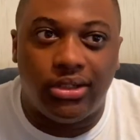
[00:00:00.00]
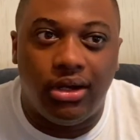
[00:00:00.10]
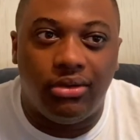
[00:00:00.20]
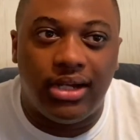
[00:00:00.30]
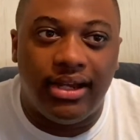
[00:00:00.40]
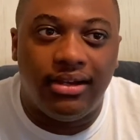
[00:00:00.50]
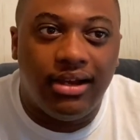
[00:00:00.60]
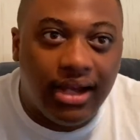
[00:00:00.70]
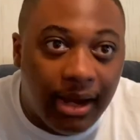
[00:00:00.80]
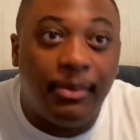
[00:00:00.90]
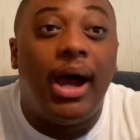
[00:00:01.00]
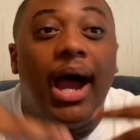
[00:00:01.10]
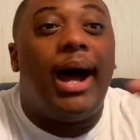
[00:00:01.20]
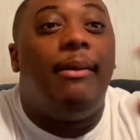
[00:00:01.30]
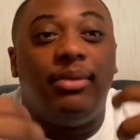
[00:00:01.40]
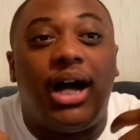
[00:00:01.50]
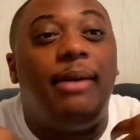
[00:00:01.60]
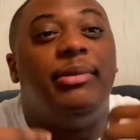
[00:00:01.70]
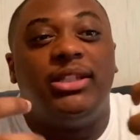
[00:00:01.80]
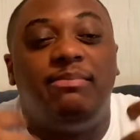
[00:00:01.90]
Okay, I'm a, I'm a,
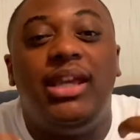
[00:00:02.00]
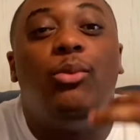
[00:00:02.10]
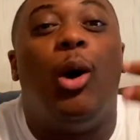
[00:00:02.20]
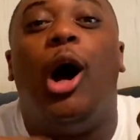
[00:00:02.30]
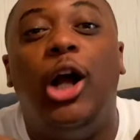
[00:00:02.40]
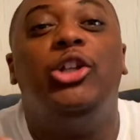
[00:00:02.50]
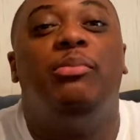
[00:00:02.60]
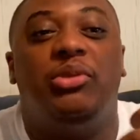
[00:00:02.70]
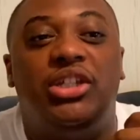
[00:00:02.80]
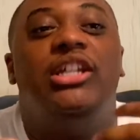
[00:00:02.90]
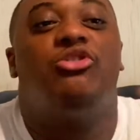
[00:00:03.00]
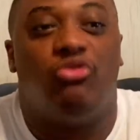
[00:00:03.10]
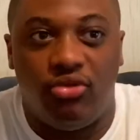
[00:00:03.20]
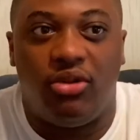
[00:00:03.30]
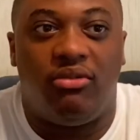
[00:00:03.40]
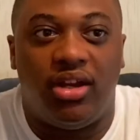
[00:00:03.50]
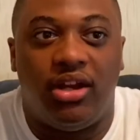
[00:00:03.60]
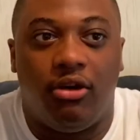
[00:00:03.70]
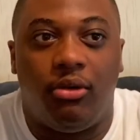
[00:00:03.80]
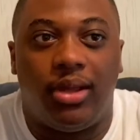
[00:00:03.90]
I'm a speak 100% truth over
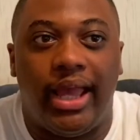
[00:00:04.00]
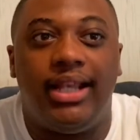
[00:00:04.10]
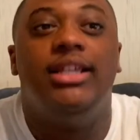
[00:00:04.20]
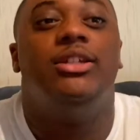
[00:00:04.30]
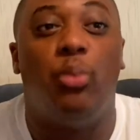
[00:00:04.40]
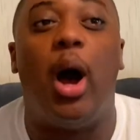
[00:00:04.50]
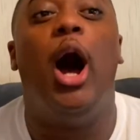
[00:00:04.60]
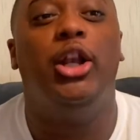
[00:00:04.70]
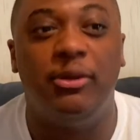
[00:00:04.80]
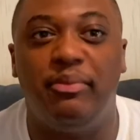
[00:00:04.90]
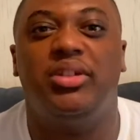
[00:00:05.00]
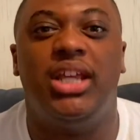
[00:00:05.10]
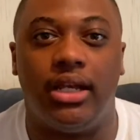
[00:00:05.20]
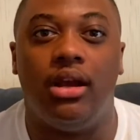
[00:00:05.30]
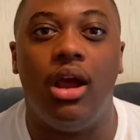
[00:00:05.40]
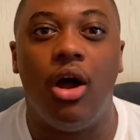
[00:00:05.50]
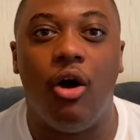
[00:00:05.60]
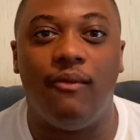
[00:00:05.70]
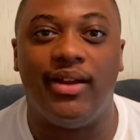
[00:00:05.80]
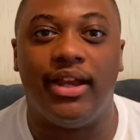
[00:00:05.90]
here. Okay, this is 100%
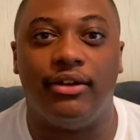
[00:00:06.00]
over here.